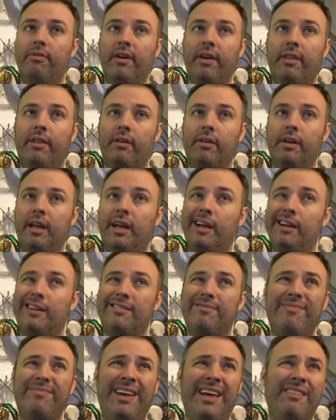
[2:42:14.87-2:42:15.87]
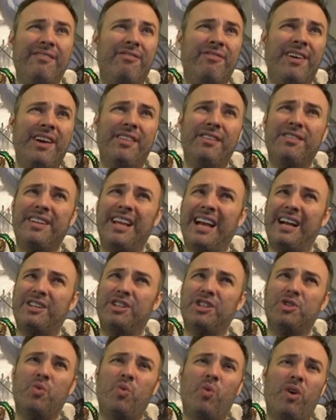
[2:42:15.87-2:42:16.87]
Feather deck, man. Feather
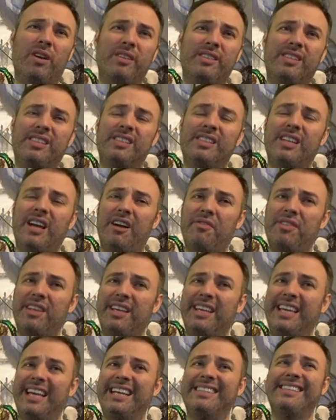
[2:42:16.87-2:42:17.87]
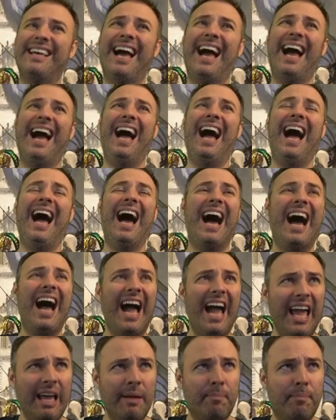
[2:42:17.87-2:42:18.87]
deck just wants stuff that gets
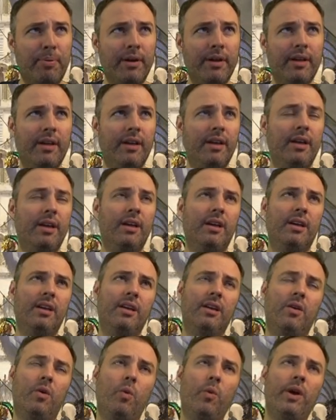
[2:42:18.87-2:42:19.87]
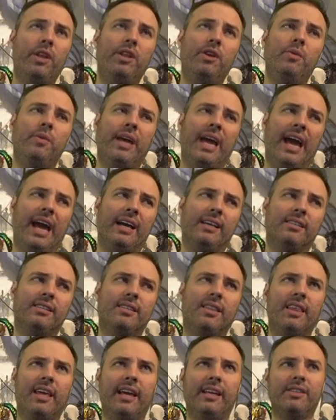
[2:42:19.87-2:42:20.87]
hype. When you
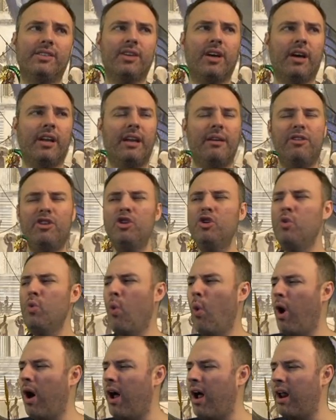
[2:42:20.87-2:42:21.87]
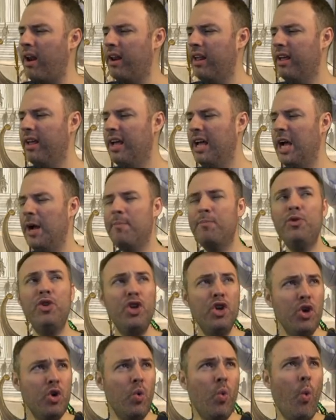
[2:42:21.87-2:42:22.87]
cast things on it, you want
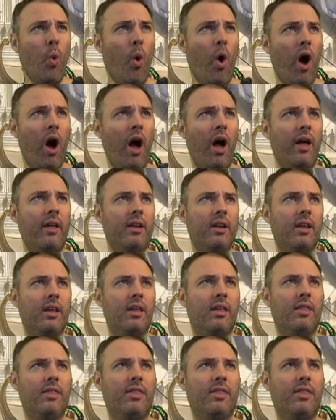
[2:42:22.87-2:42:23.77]
you want